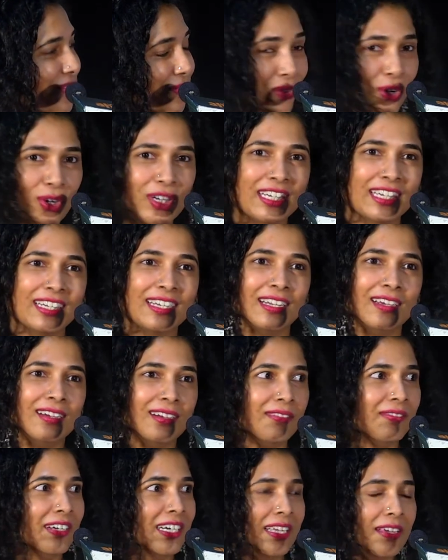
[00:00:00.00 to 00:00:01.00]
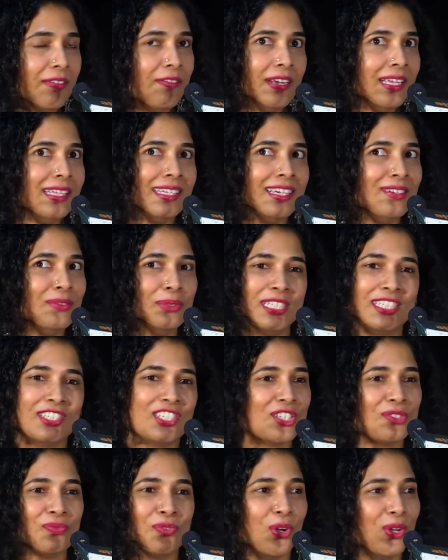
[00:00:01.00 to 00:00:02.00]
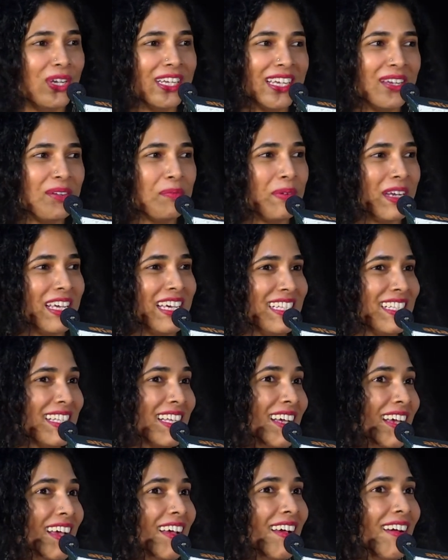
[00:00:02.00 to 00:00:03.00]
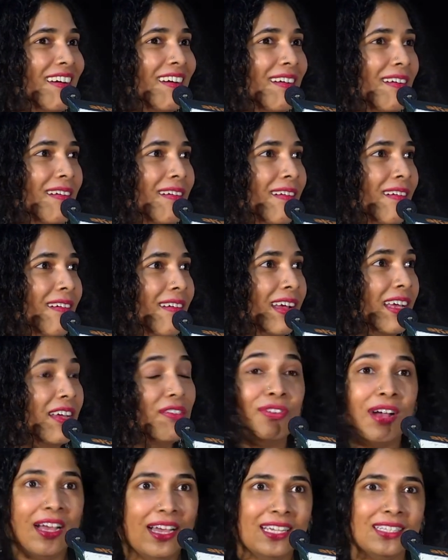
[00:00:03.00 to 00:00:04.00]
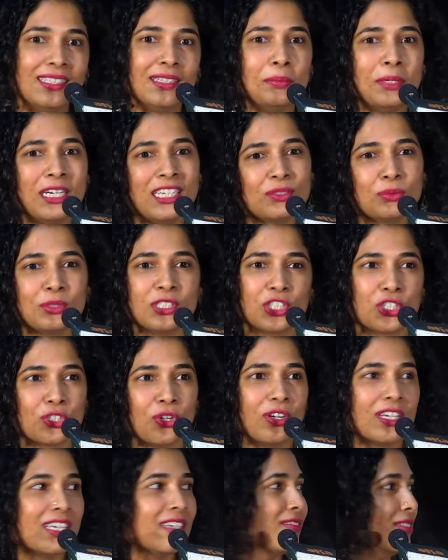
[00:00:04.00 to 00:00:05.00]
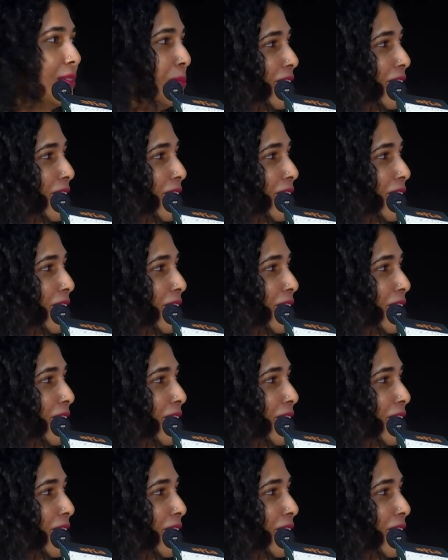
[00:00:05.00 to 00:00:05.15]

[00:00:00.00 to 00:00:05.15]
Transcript: falling in love, and everything was just falling in place. If Hyderabad was shocking for